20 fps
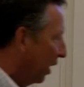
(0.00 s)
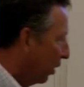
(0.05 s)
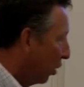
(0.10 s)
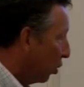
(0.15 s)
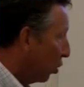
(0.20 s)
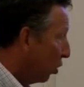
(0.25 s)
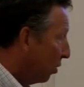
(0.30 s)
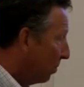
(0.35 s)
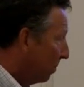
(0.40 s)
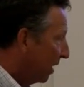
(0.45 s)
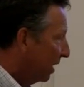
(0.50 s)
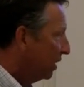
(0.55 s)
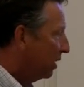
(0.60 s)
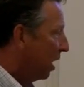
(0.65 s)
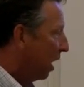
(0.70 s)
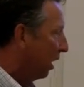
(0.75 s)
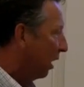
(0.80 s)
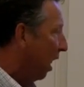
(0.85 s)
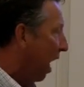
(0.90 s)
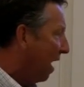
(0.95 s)
an urban
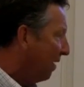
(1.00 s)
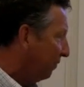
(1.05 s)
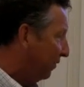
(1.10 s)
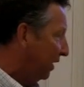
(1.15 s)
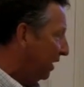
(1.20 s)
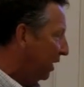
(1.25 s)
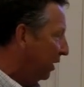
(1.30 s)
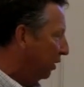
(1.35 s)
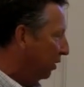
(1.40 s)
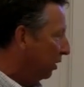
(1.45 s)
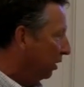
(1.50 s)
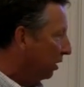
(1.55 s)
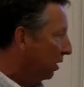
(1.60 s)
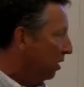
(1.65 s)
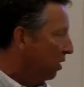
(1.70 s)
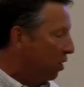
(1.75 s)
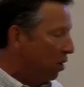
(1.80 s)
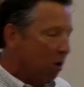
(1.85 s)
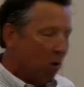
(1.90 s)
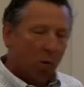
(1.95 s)
young life deal,
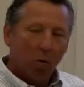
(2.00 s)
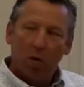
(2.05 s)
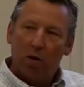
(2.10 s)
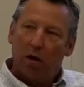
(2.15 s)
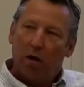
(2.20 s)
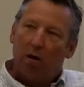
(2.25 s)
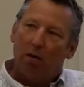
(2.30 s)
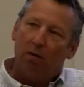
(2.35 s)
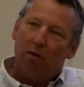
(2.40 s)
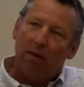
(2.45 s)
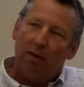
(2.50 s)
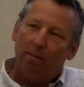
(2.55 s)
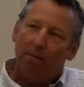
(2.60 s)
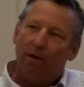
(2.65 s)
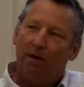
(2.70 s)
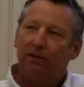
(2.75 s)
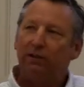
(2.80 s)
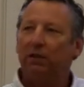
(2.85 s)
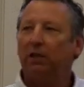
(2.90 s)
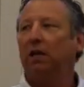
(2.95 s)
with a, with a
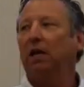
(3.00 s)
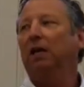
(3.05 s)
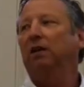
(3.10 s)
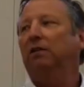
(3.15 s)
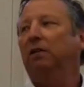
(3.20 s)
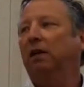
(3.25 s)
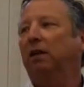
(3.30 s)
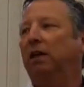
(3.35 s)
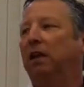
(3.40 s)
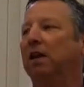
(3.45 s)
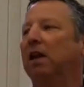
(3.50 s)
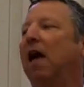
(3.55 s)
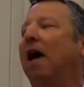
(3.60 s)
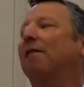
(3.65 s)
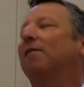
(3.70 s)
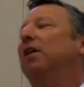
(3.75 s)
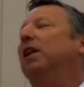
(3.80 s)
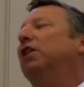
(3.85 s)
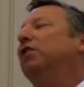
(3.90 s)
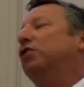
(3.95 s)
bunch of kids that didn't
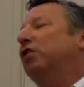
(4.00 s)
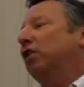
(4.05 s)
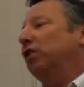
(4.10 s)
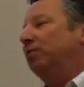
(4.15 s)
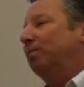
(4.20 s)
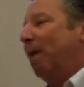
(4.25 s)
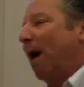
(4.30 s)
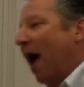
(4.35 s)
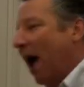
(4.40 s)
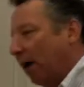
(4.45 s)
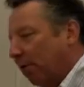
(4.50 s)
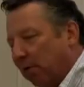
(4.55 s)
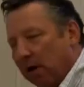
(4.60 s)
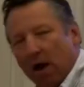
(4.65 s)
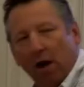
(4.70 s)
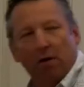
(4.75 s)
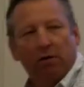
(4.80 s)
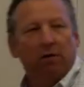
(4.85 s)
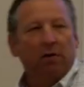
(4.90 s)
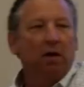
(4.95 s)
have any church
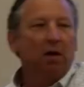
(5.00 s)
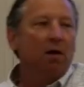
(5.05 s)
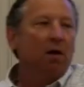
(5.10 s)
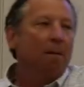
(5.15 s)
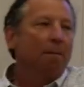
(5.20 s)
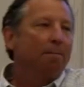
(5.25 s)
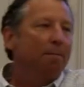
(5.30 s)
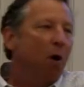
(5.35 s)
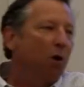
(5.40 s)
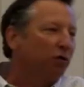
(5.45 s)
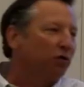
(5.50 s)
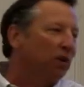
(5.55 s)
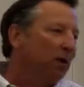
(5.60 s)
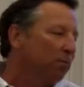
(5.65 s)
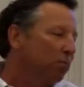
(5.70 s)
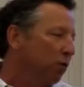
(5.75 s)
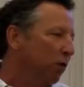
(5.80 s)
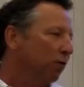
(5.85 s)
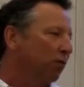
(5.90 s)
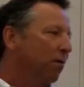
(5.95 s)
background. Most of
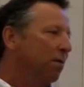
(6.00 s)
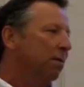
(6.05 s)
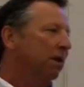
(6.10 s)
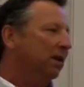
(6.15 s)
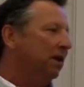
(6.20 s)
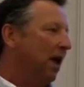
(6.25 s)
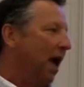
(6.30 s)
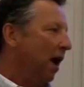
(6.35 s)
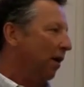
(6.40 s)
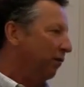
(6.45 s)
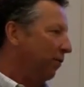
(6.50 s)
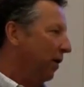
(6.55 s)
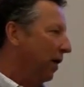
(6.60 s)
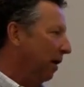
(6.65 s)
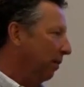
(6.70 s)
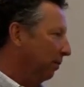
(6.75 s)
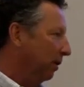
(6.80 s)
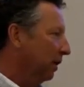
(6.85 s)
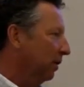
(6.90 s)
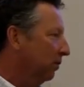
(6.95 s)
them weren't from intact
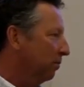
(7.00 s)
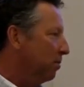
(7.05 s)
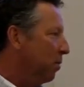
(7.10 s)
families.